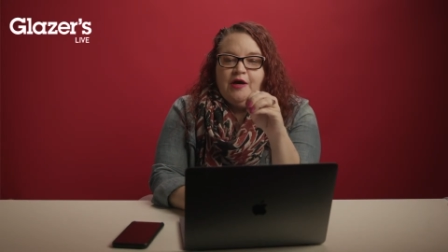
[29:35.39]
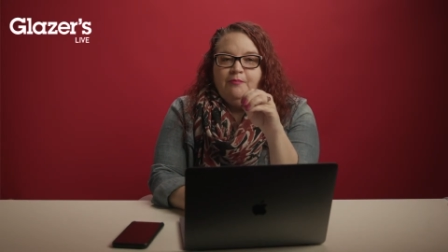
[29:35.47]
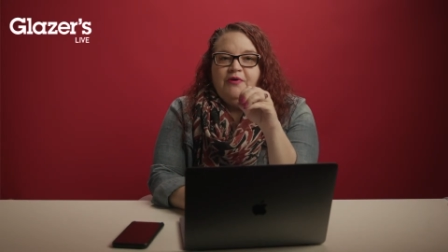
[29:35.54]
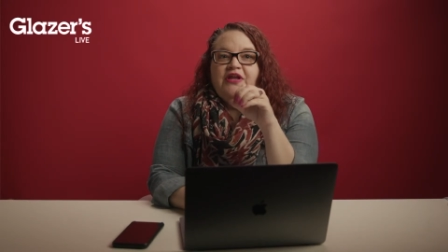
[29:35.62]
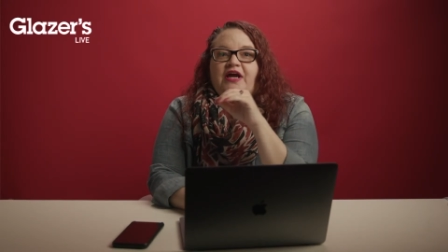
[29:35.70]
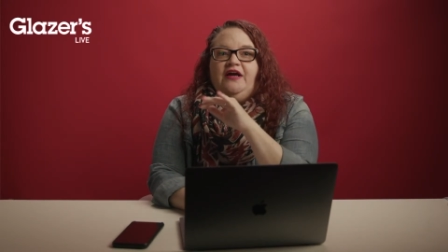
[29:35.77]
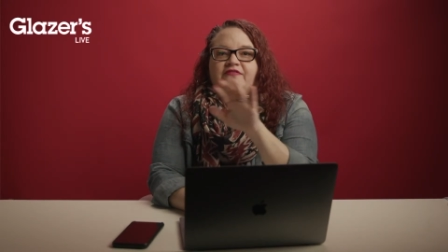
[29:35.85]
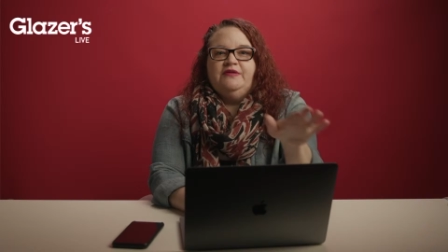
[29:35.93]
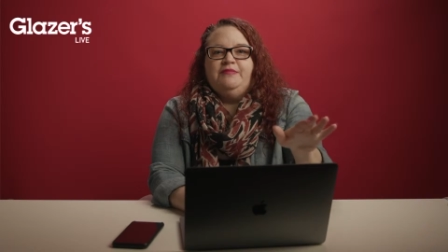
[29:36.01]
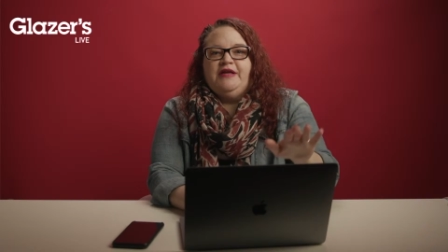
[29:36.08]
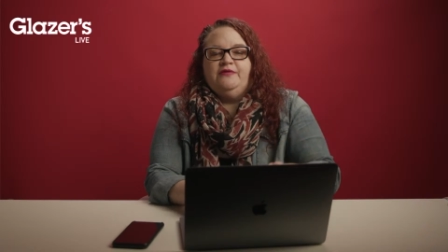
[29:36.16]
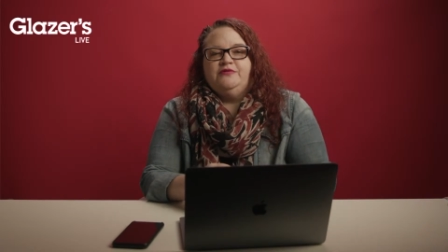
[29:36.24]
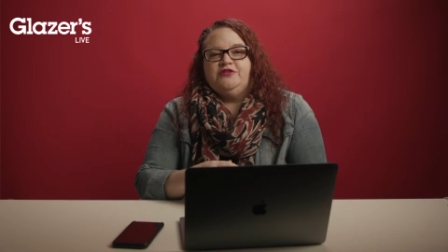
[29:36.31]
but
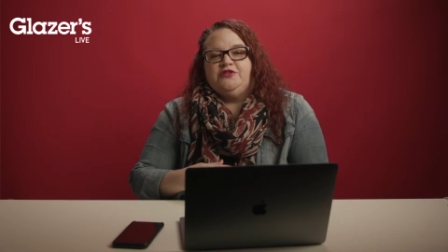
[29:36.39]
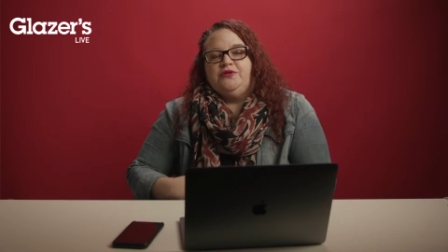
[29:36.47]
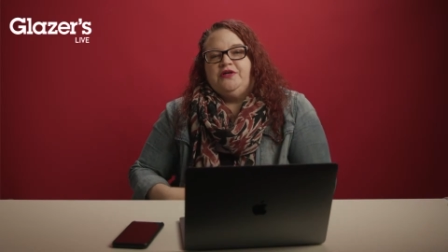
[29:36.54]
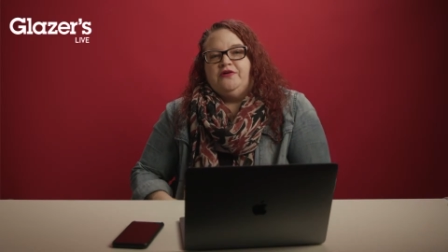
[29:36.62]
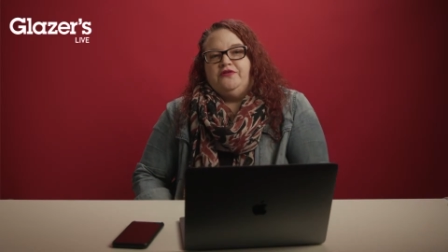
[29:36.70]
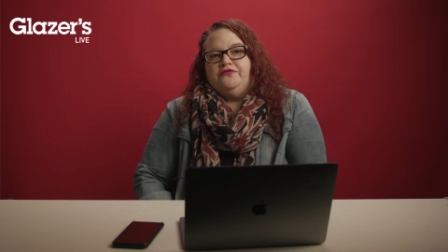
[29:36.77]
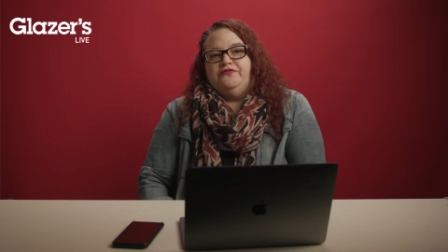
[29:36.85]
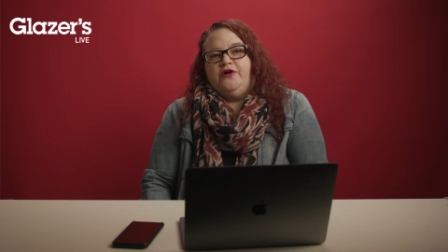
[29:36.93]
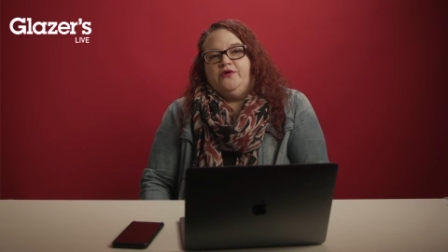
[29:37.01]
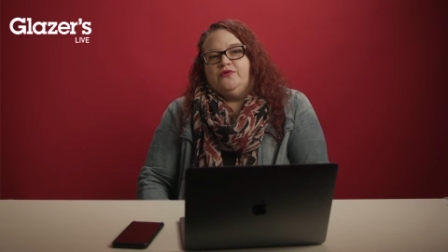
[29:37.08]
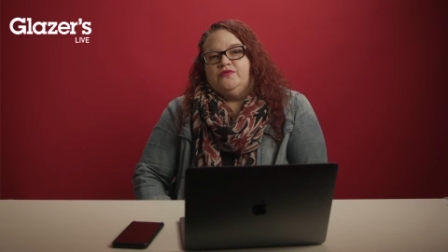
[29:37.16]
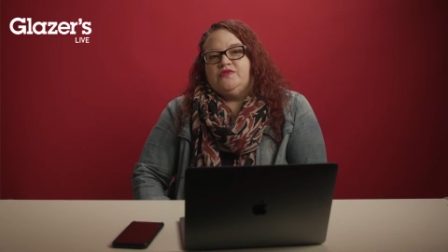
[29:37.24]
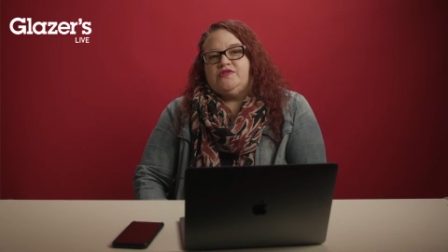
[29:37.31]
everybody was shooting on their
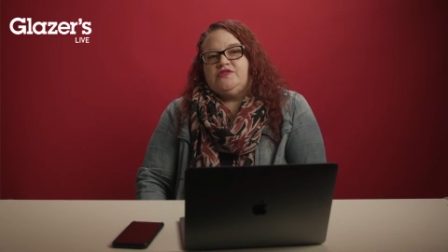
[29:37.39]
phones.